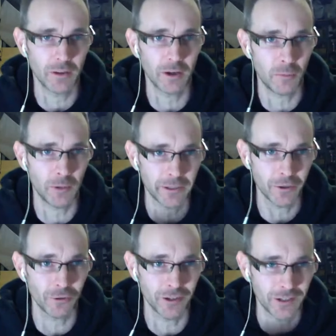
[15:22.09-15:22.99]
oh my
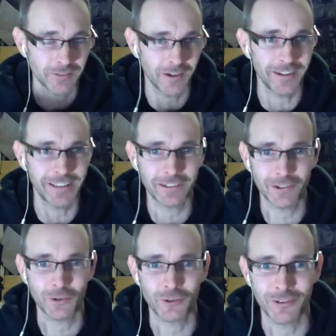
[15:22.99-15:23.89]
God, I, I need to
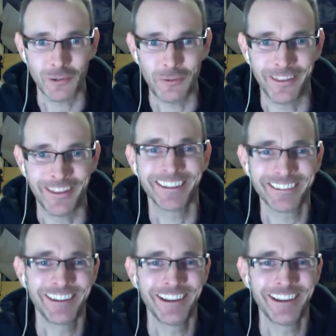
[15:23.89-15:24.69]
talk to you about this,